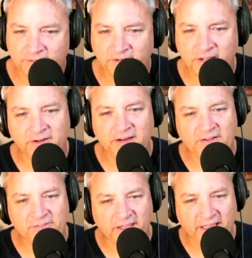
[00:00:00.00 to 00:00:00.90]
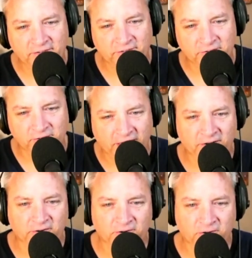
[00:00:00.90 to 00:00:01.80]
You're not going to have an actor
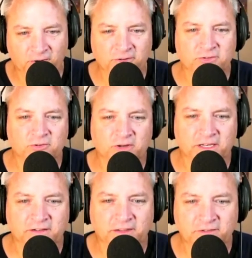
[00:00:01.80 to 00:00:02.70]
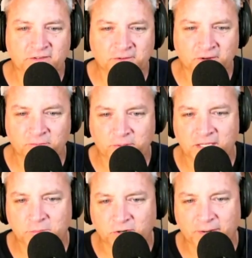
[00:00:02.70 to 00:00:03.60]
like her on the screen unless she's going to be
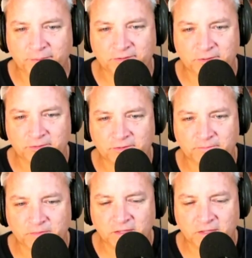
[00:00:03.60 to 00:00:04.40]
in more episodes.